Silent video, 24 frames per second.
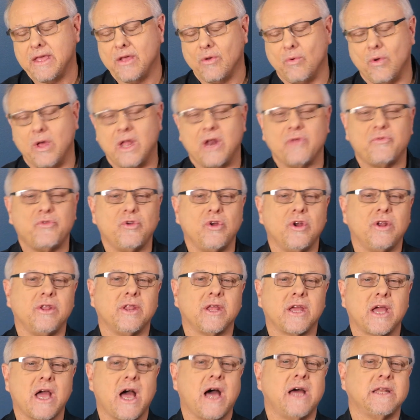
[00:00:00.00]
Well, if you're in the
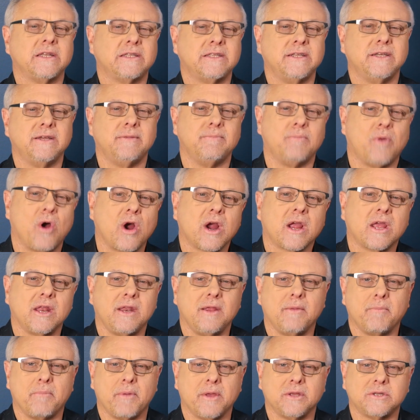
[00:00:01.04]
content
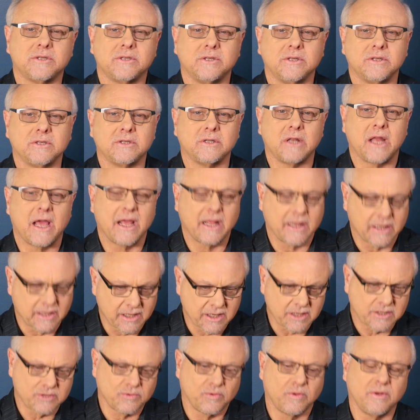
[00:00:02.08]
marketing business like
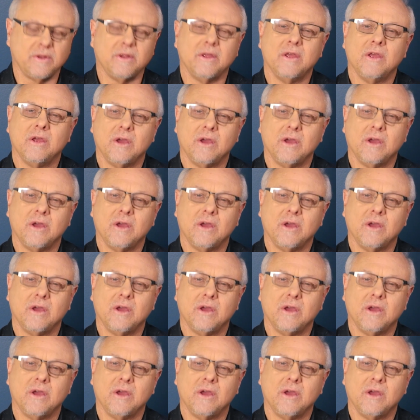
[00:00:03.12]
this one,